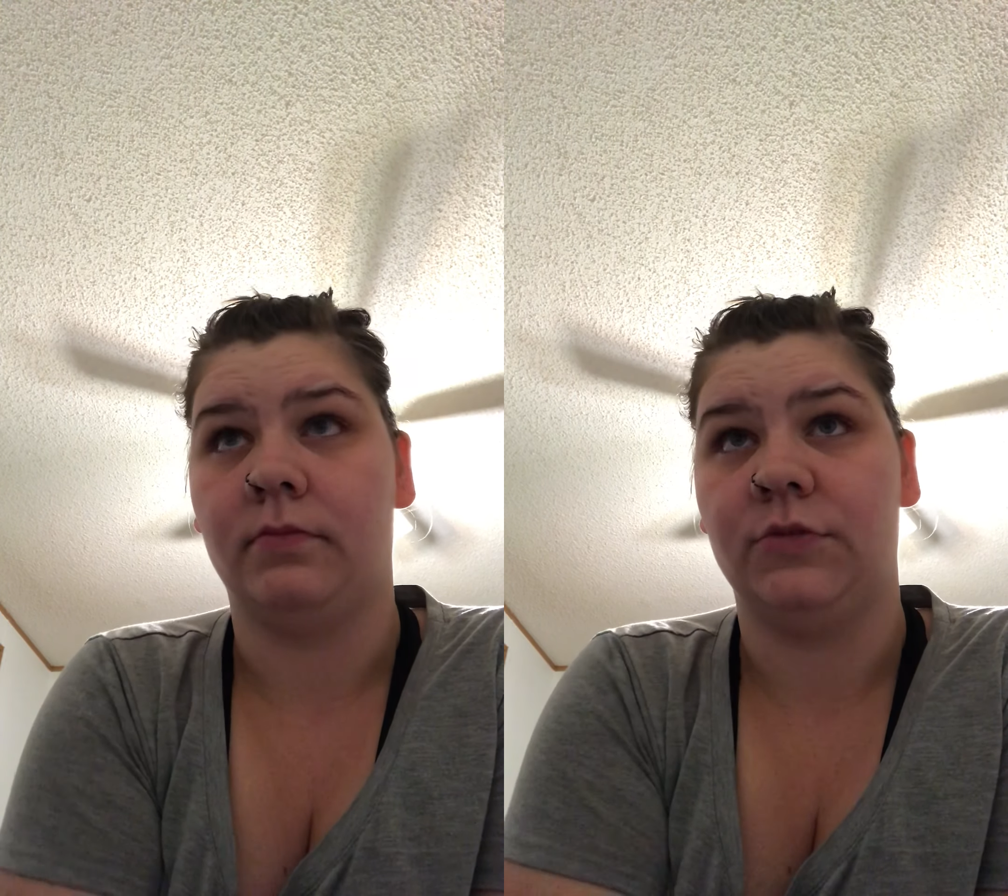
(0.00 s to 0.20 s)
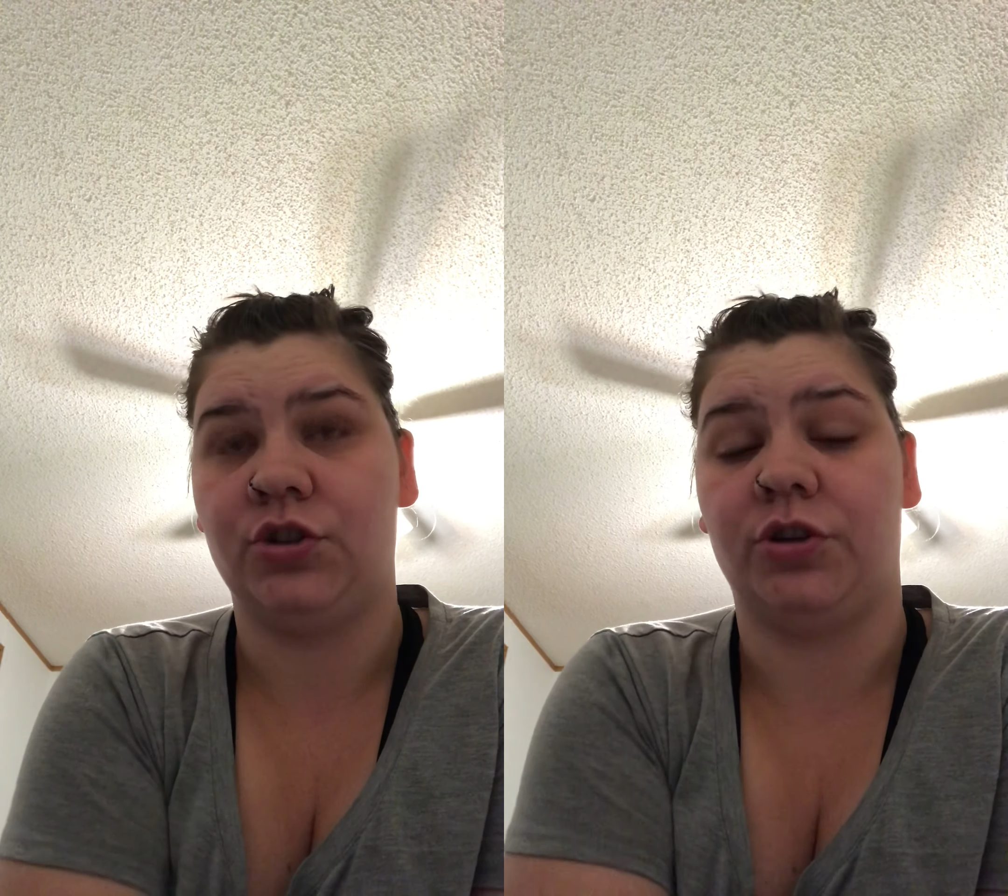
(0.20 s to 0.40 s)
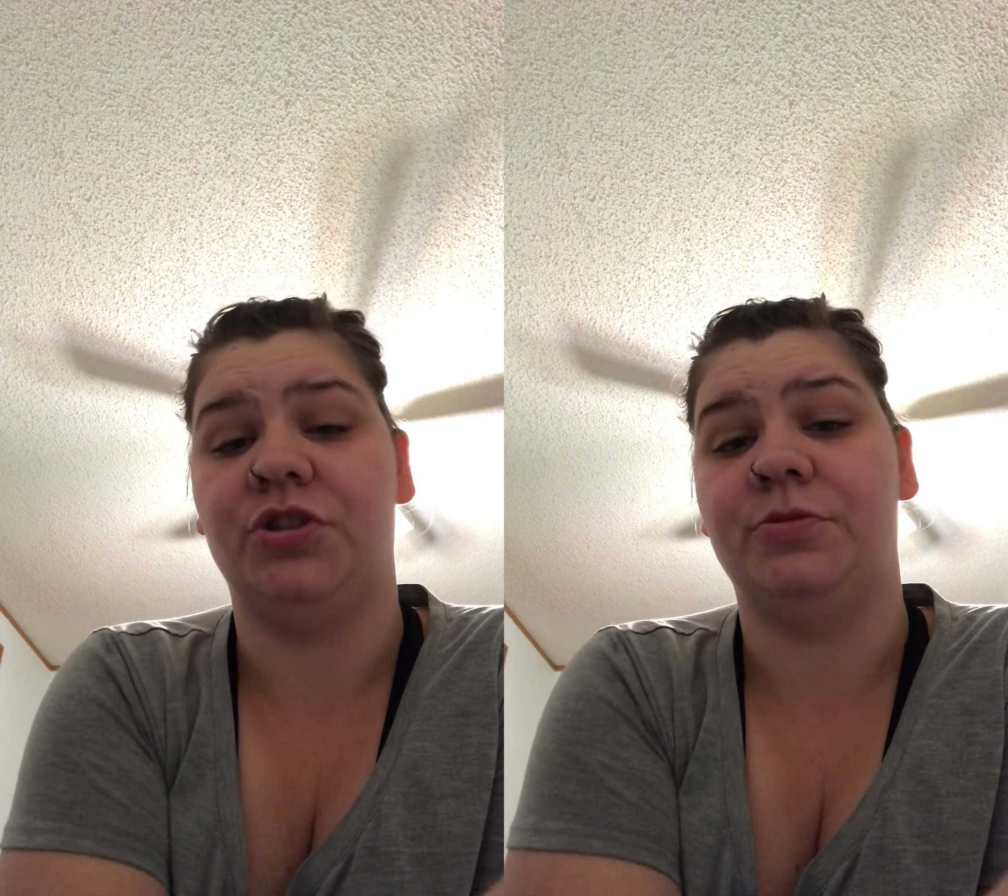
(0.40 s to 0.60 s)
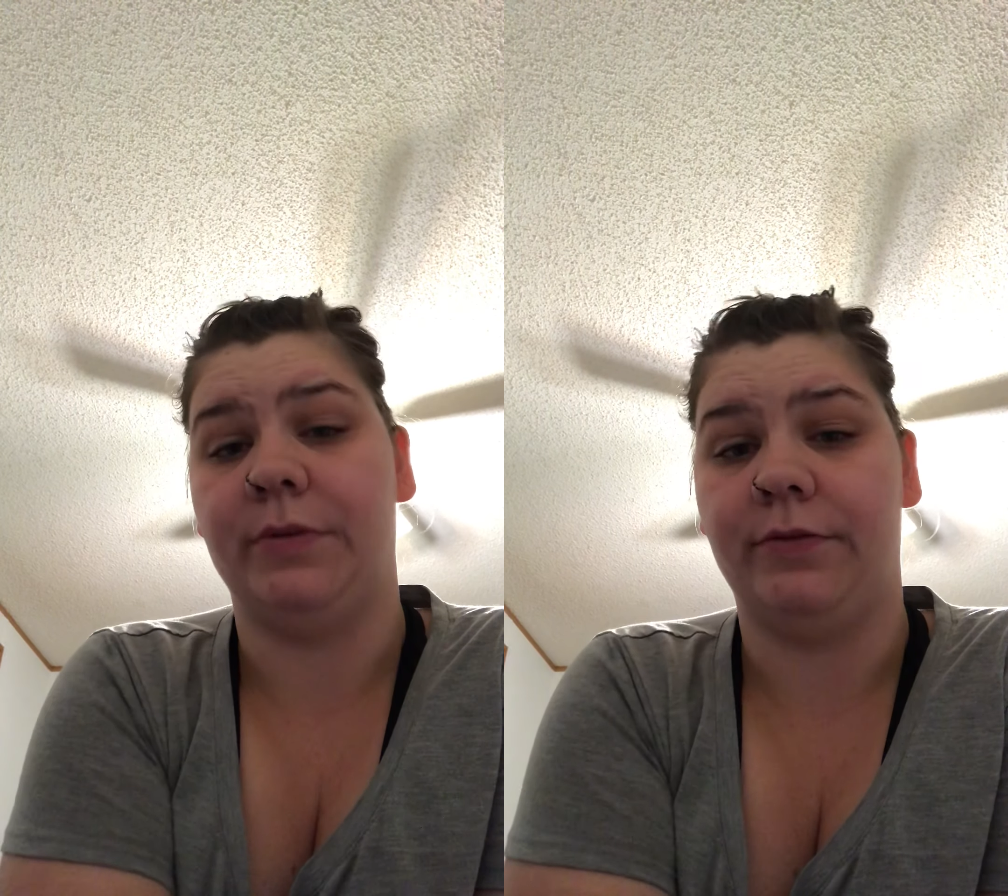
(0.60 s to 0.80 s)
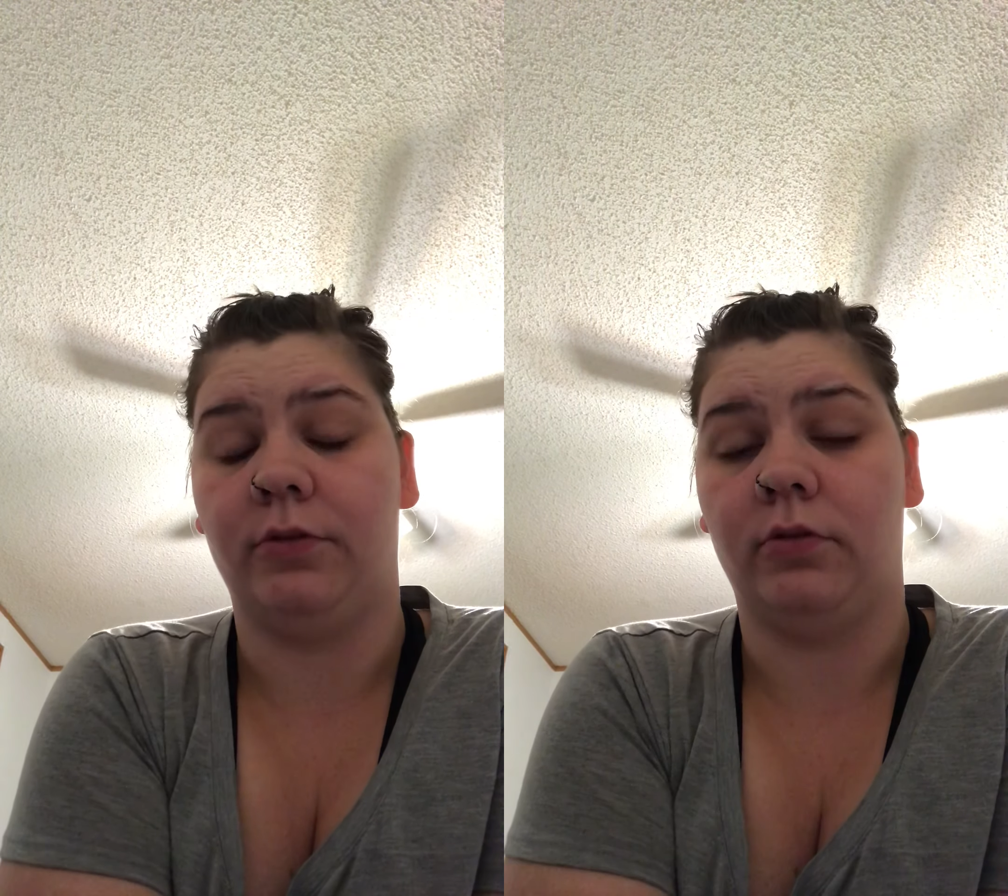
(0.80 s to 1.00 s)
charged me
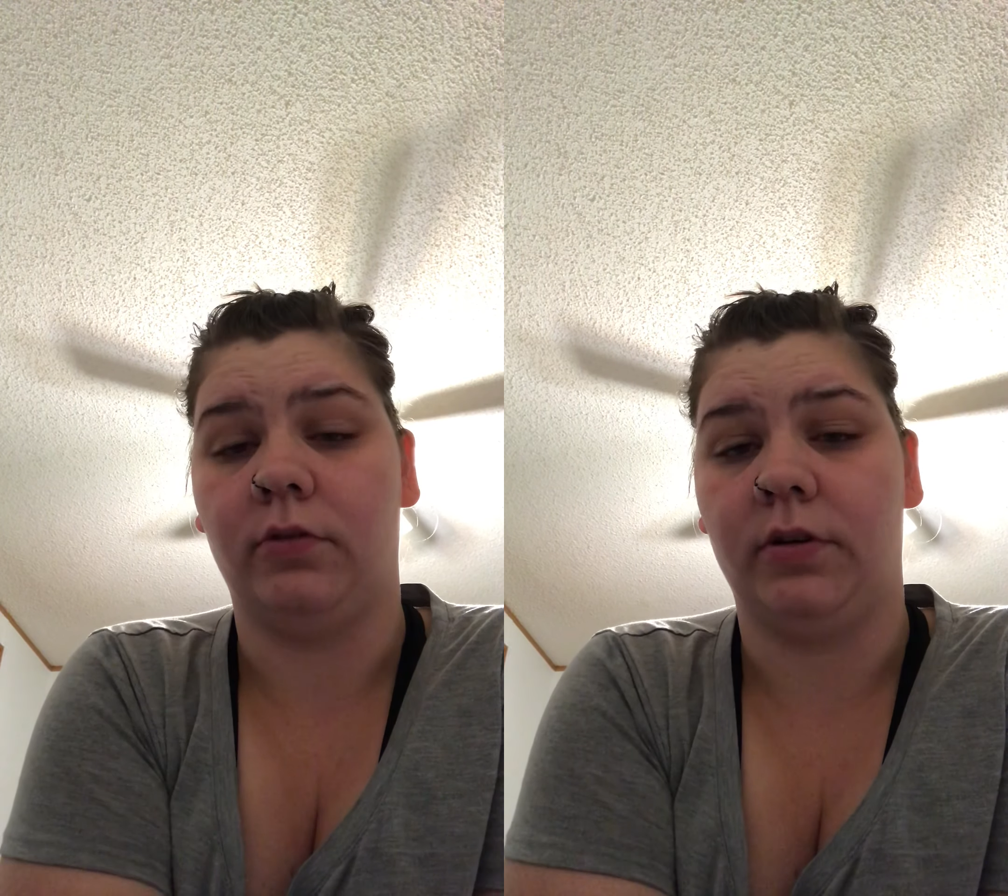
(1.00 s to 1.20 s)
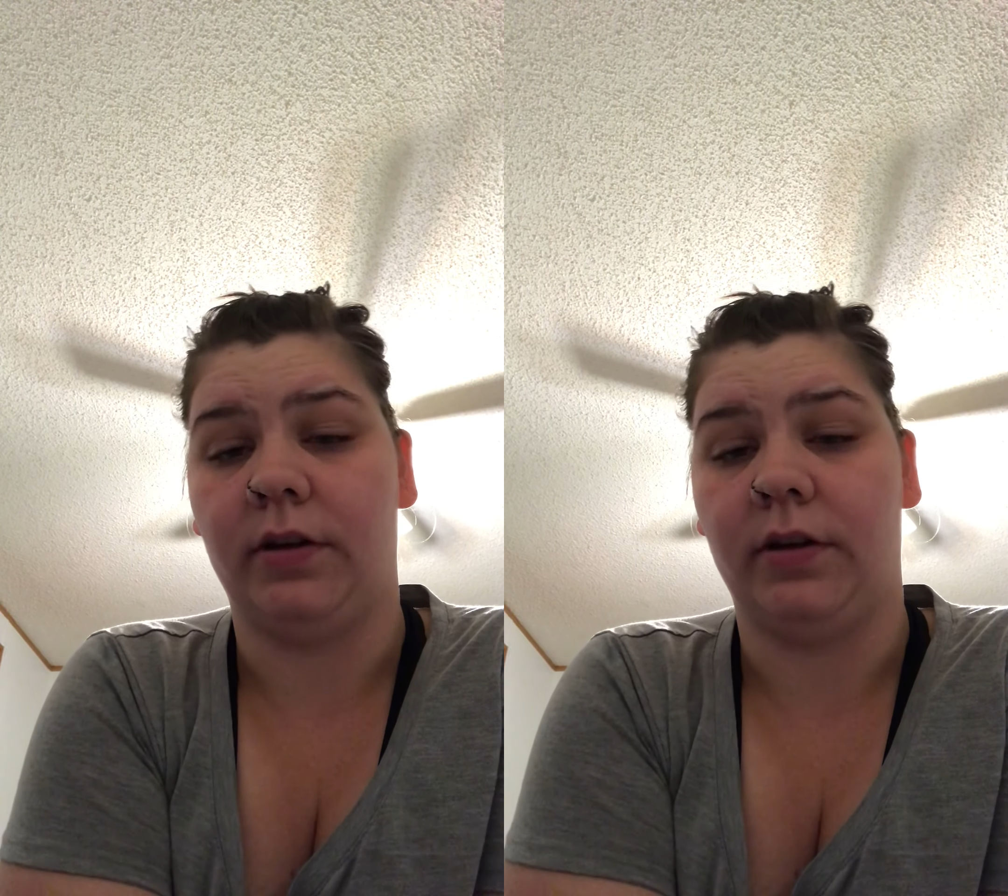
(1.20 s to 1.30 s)
for,